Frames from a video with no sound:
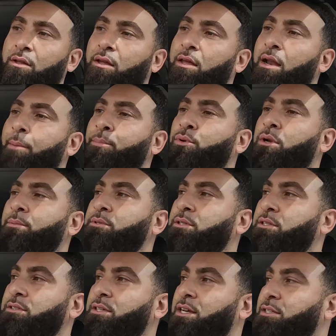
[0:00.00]
And I pulled up to
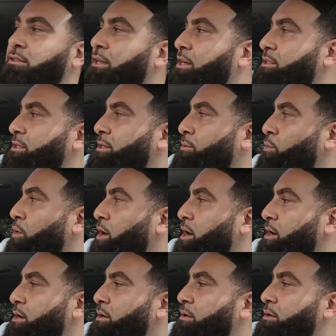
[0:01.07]
this destination
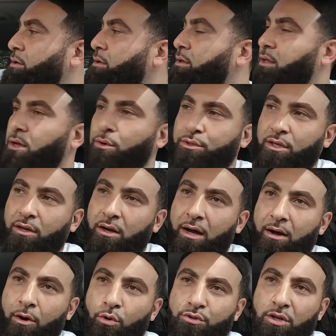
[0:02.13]
where it was
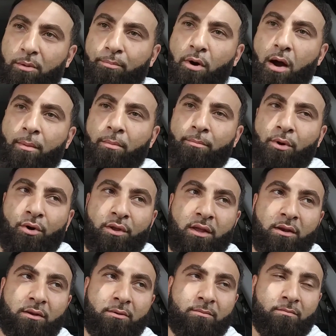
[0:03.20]
an apartment
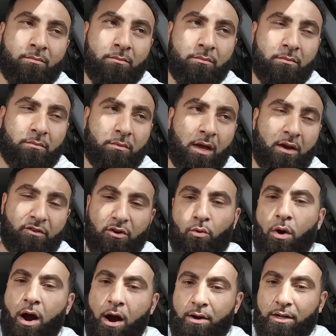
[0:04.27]
building, and it
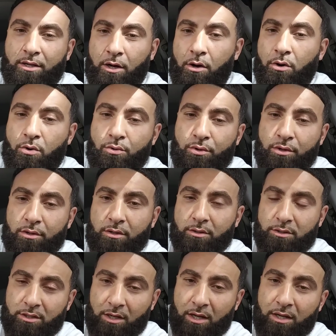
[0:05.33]
required a code
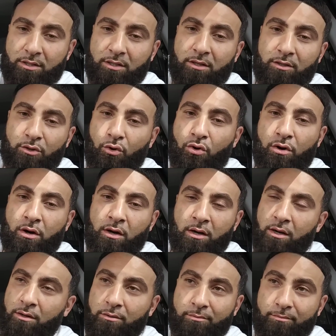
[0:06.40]
to get into the door.
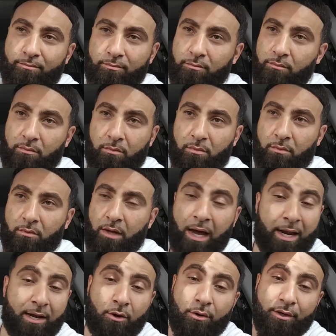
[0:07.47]
And I
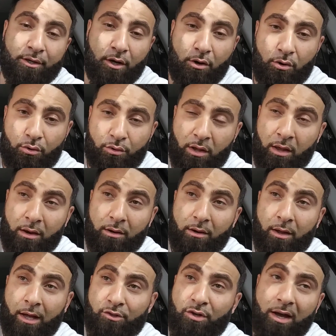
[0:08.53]
didn't know the code,
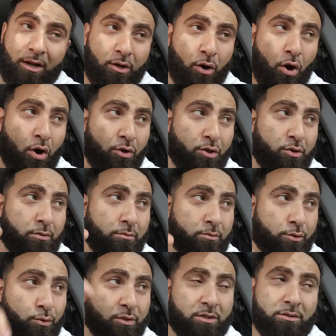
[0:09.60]
and I tried to call
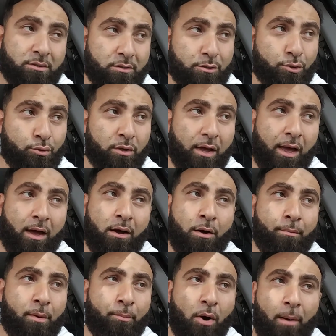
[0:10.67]
through
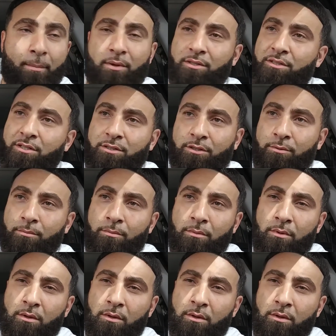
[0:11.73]
the apartment system.